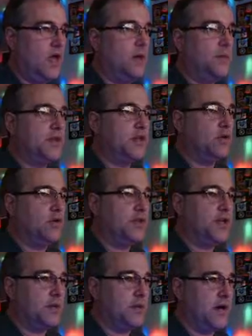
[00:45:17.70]
But the cool
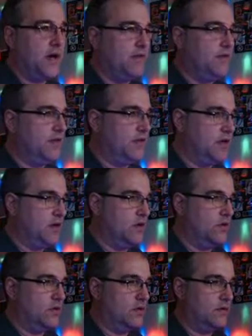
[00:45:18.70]
thing about having the
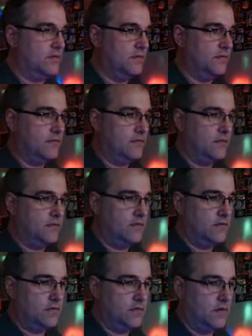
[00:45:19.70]
yoke
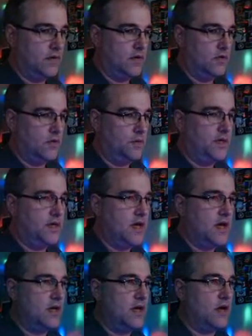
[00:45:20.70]
would be
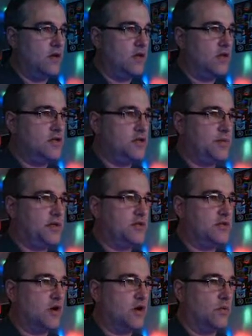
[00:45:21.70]
not only could you play
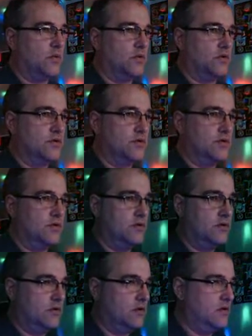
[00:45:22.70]
Star Wars.
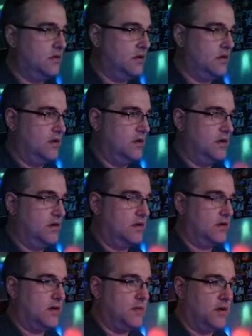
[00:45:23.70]

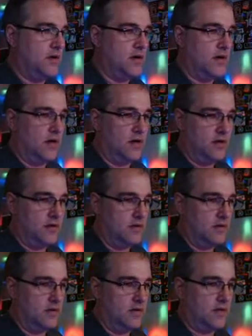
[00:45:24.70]
Come on.
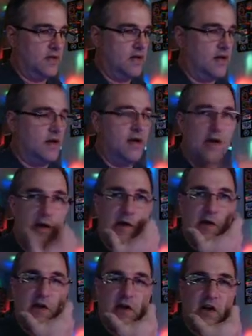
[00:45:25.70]
Get that guy.
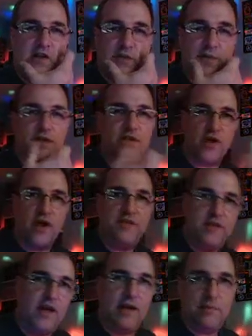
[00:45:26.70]
You could also play
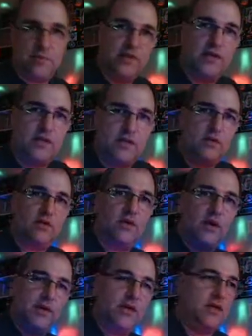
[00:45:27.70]
driving games with it too.
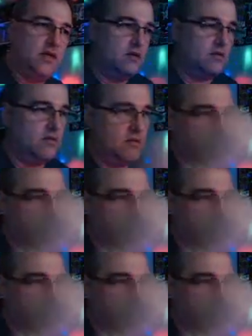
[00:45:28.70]
I mean, you don't,